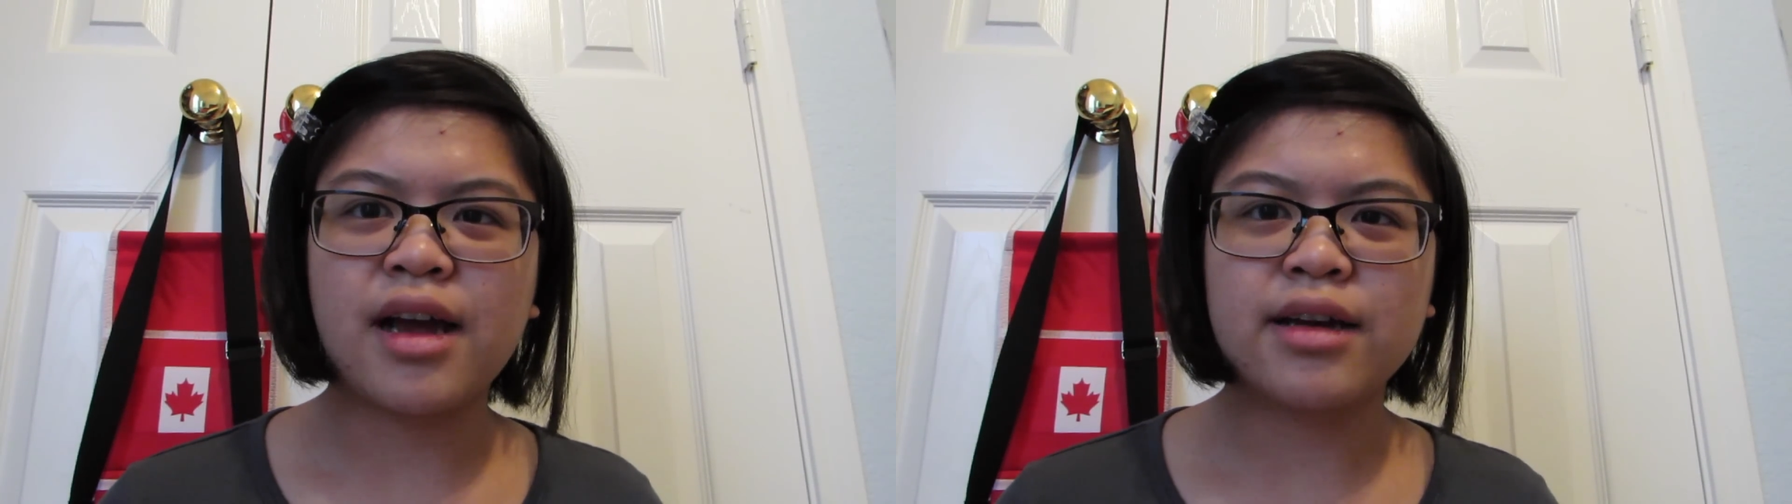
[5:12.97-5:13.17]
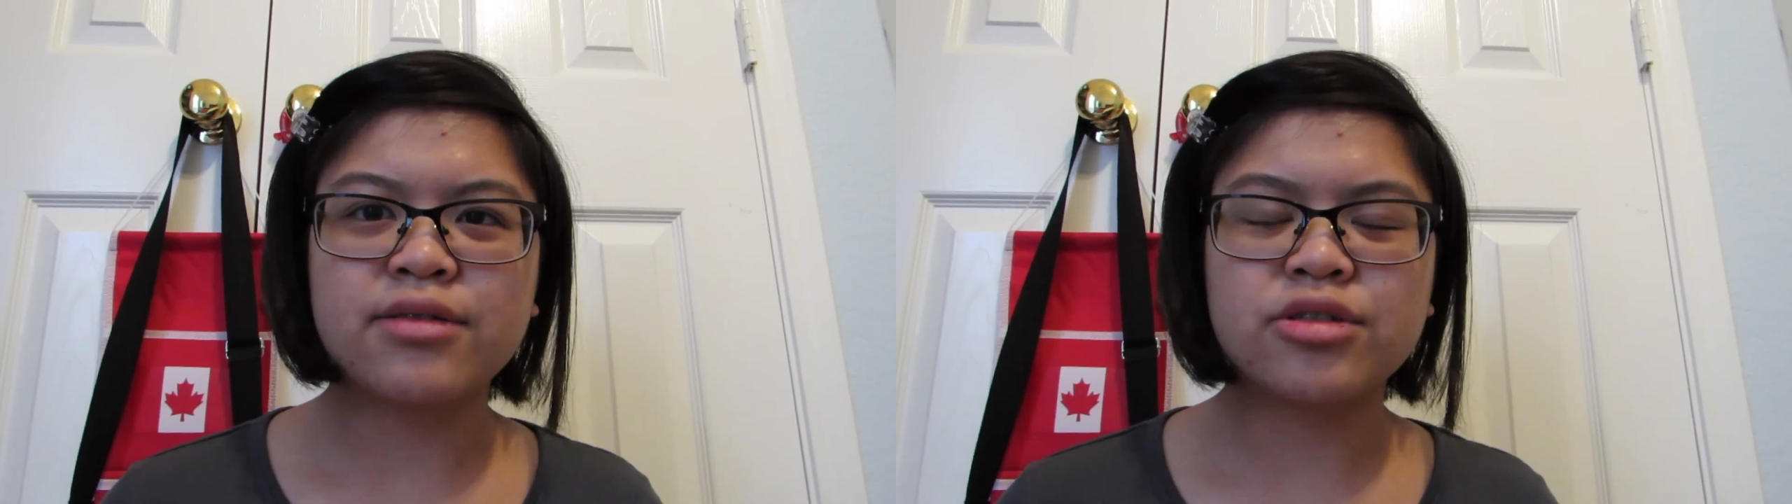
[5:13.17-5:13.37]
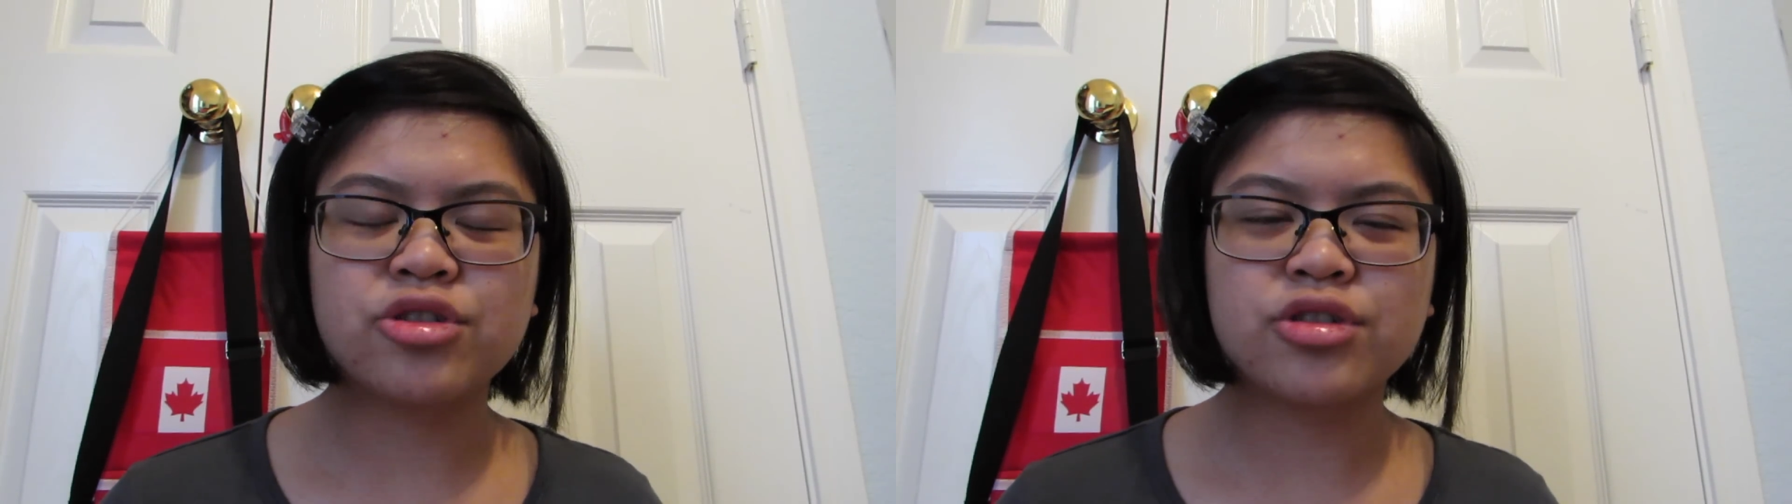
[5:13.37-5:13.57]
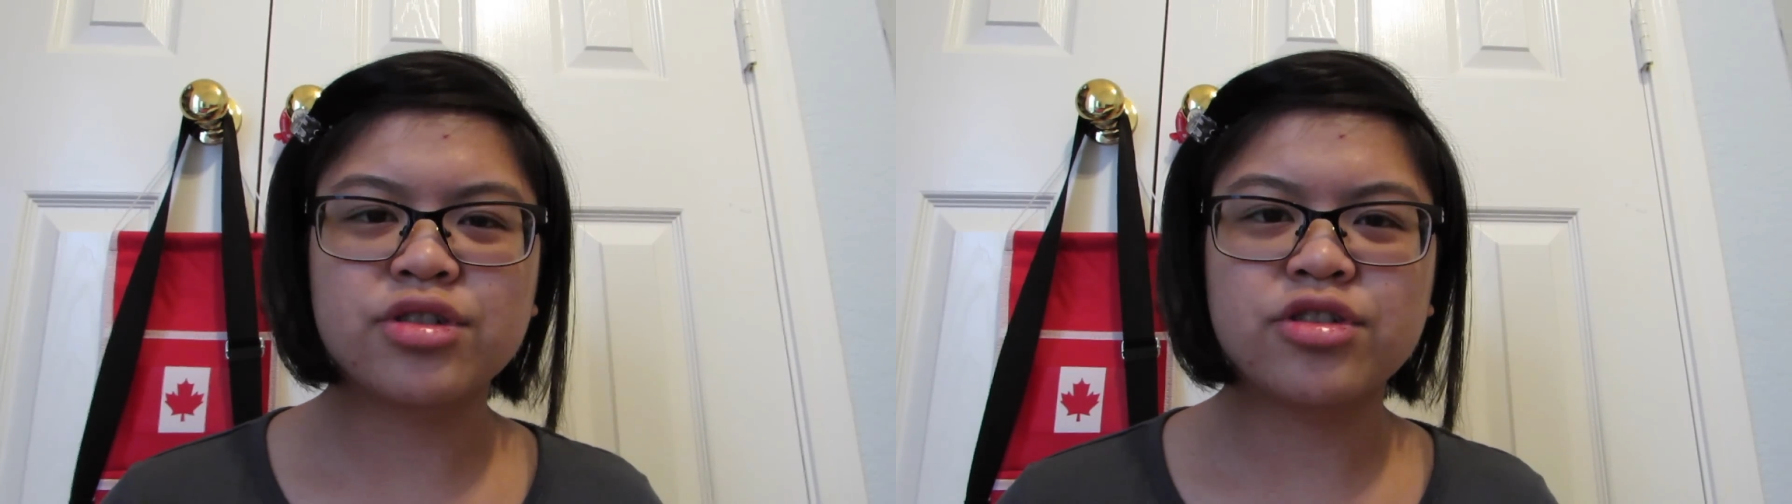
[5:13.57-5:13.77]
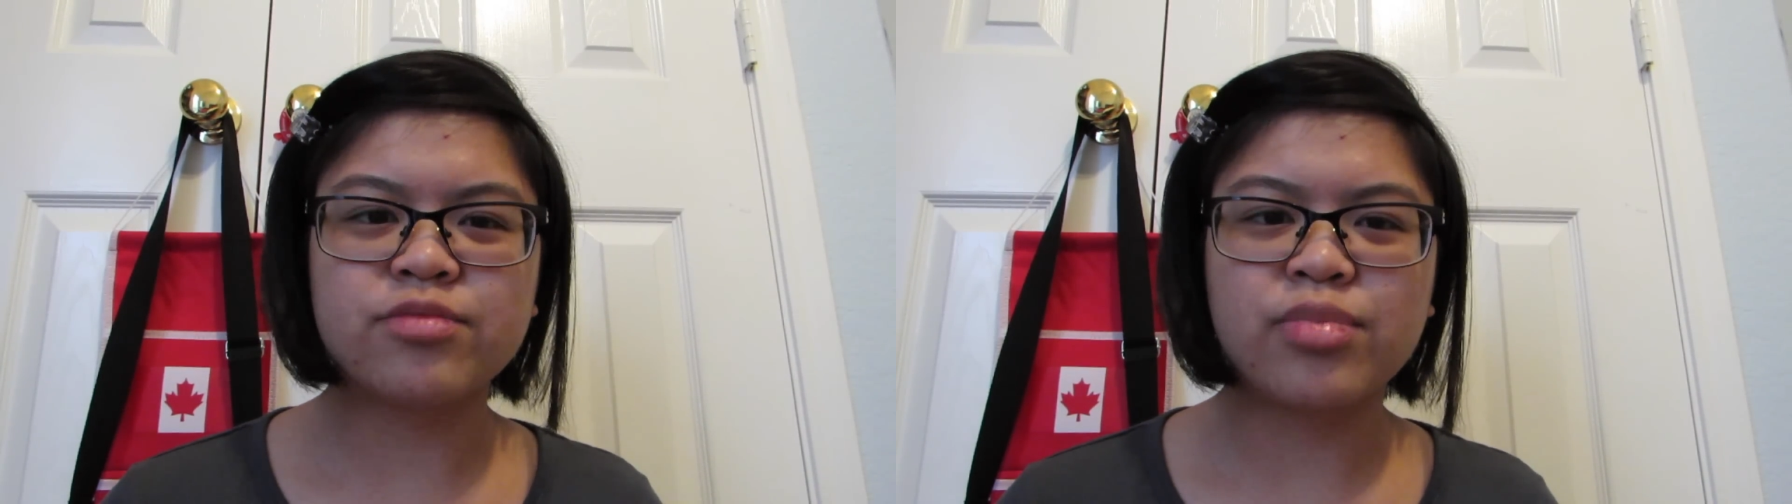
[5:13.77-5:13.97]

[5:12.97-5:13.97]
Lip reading: I was just